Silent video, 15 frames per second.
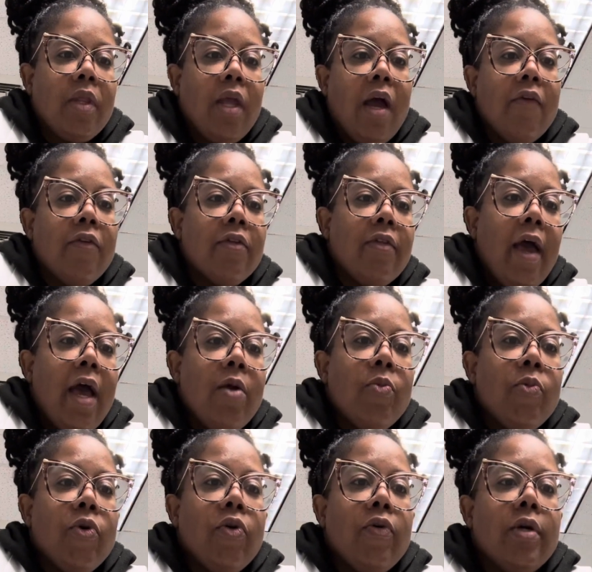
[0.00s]
After that,
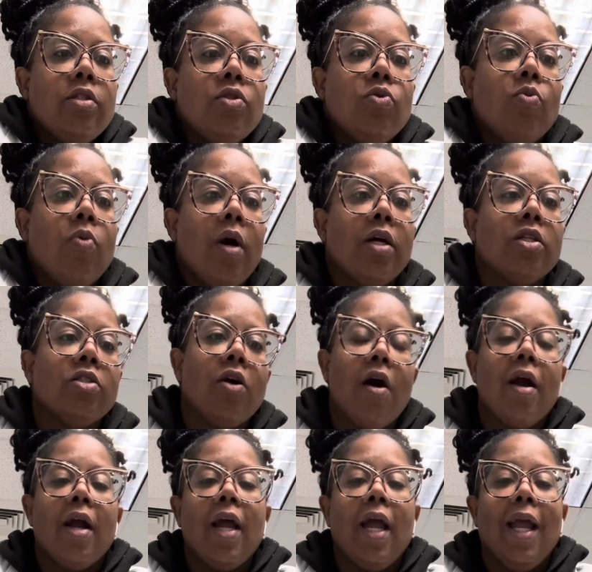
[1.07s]
we're going to wash
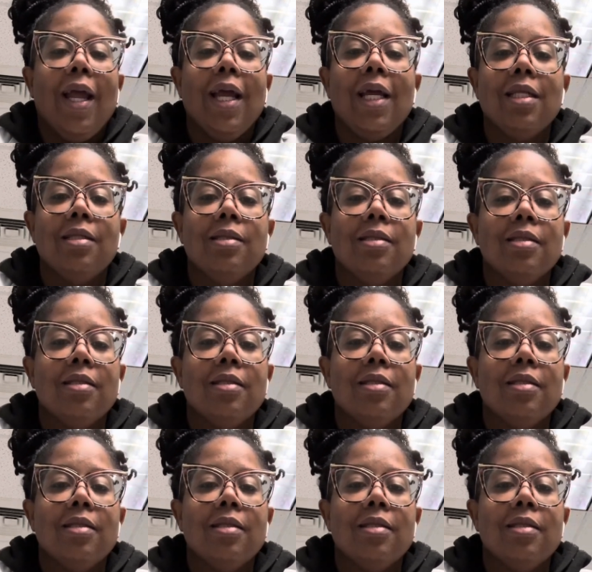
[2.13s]
our hands,